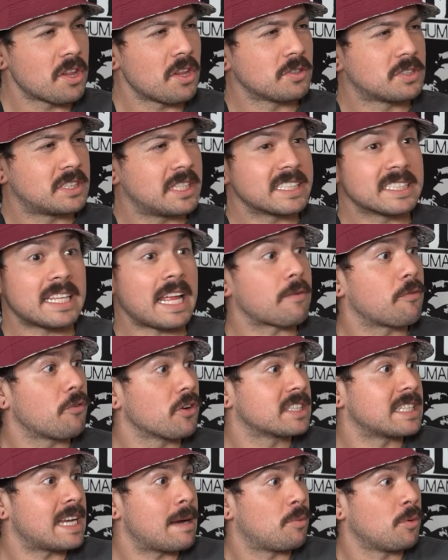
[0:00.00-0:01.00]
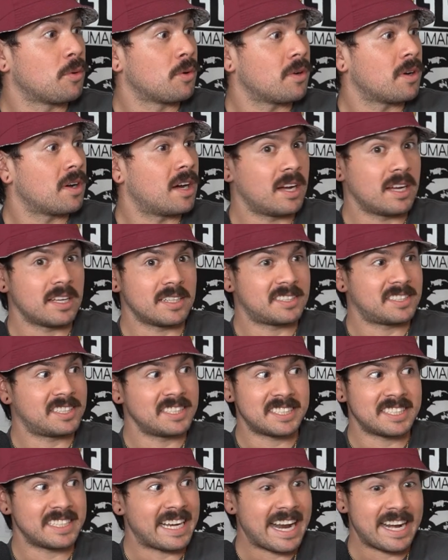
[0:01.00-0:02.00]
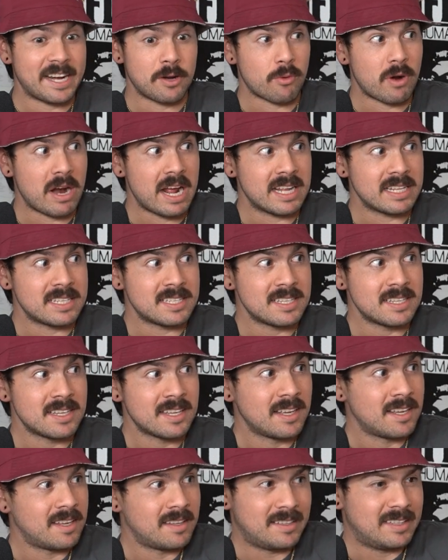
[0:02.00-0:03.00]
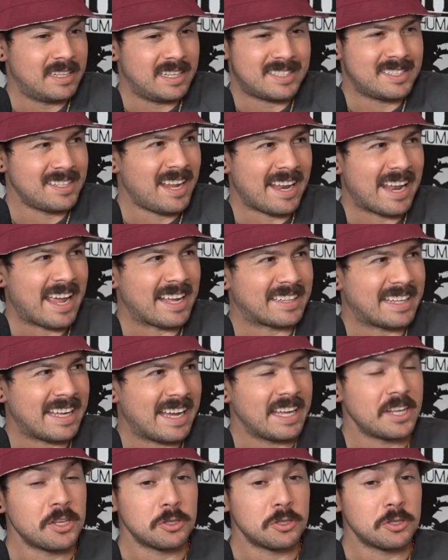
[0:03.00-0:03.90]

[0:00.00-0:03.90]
those things, like for example, Cincinnati Reds, it's not like that.